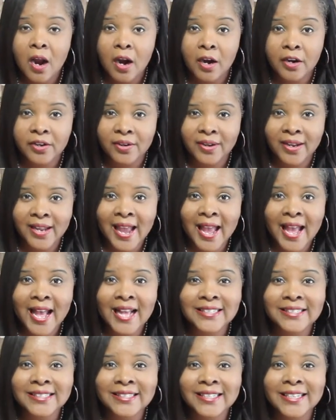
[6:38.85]
Are you
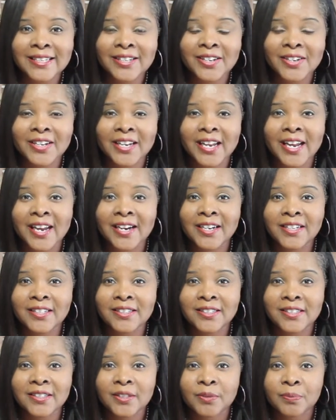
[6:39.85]
casting your
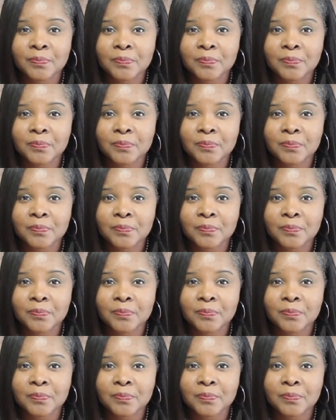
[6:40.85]
cares?